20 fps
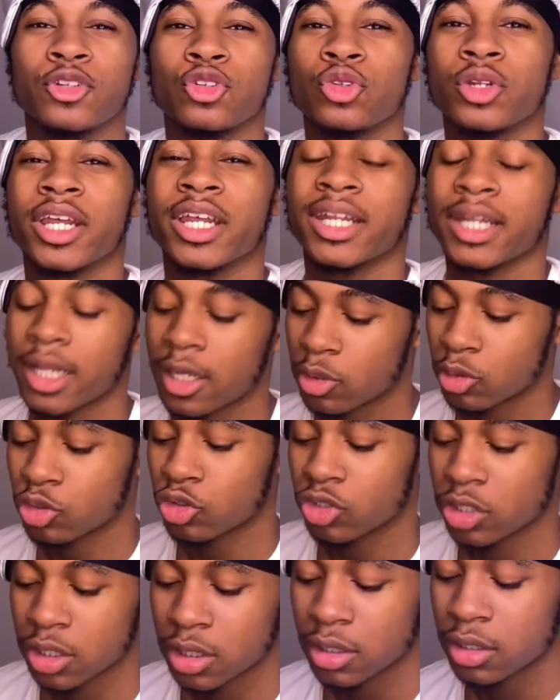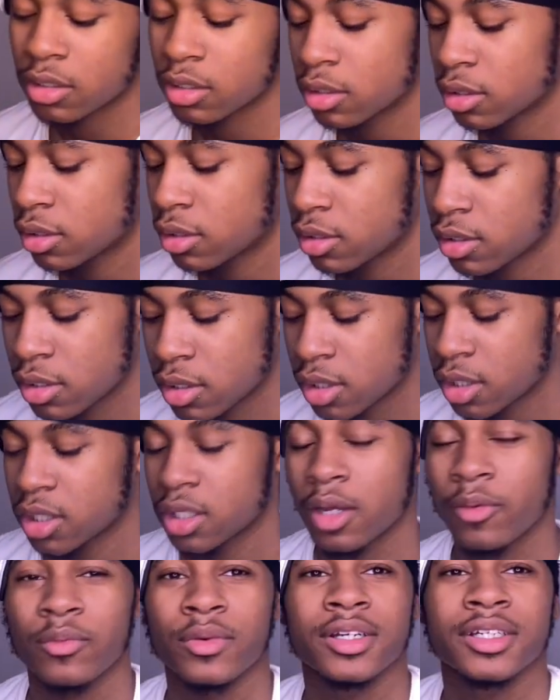do that now, low key.
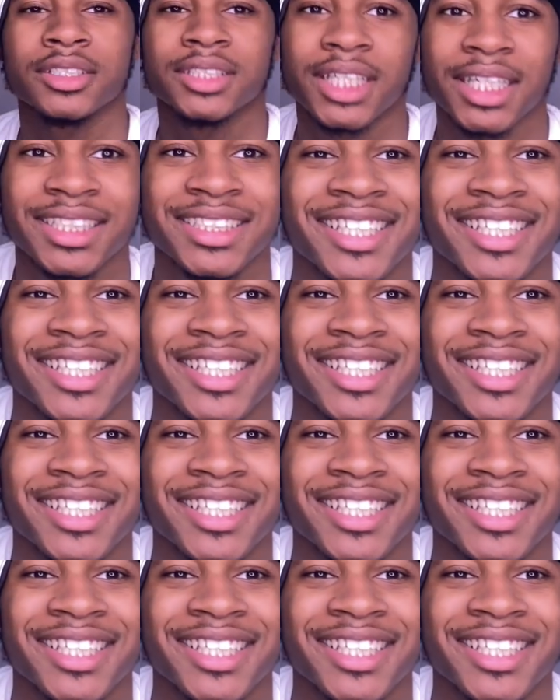I'm gonna test